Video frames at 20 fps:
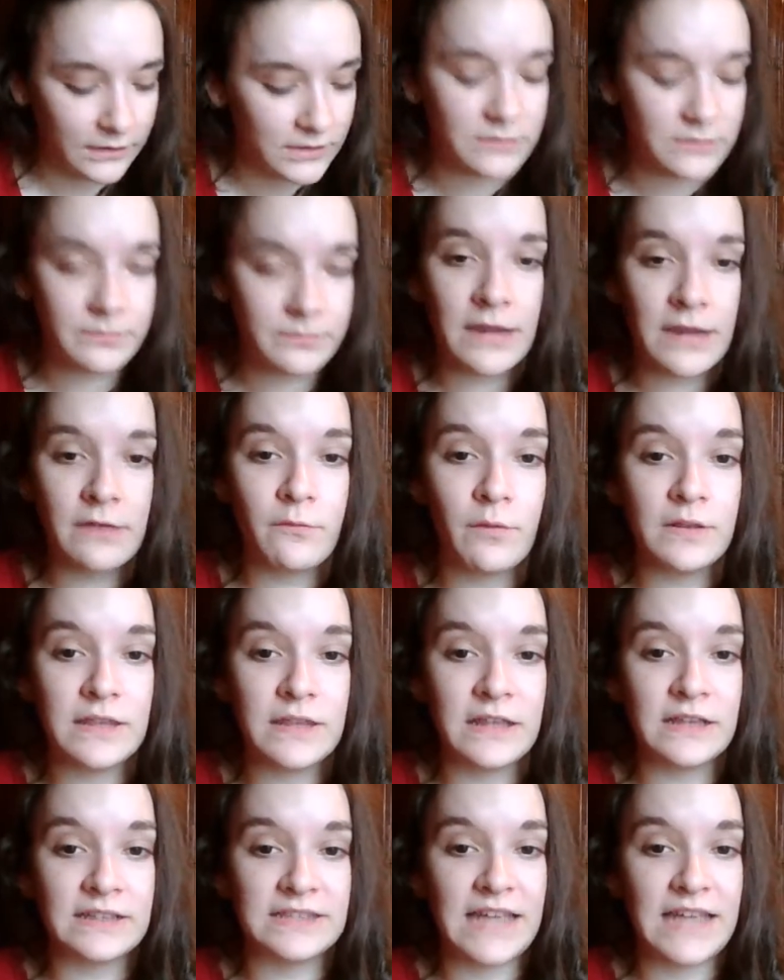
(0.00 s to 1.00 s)
Just make one
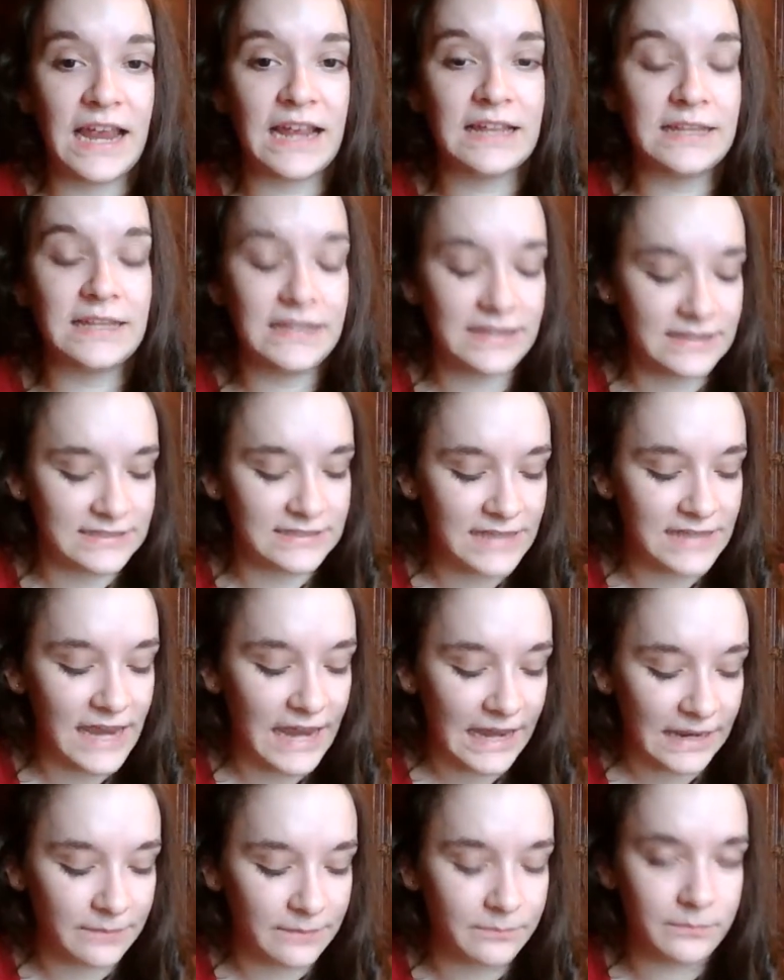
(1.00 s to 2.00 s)
that's exactly the
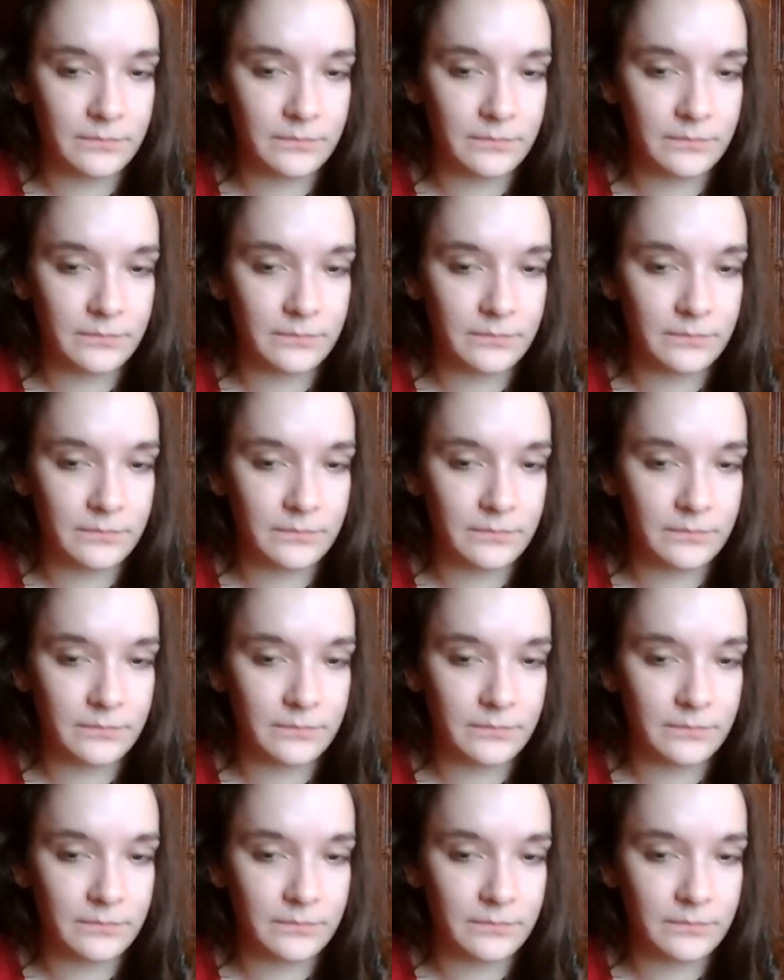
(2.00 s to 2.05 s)
same.